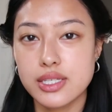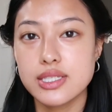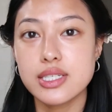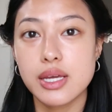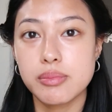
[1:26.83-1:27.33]
It
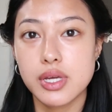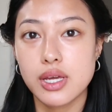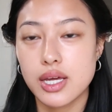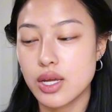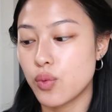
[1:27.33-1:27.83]
doesn't give
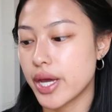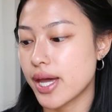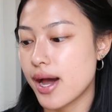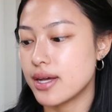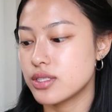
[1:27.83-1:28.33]
me any
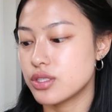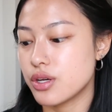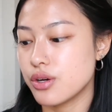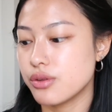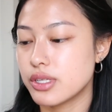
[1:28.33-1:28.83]
white cast,
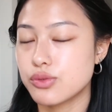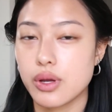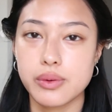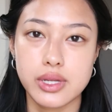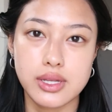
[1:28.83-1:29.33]
so that's
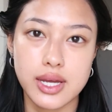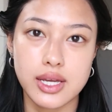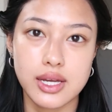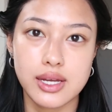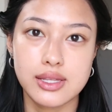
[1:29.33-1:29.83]
why I really
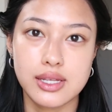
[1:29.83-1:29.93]
like it.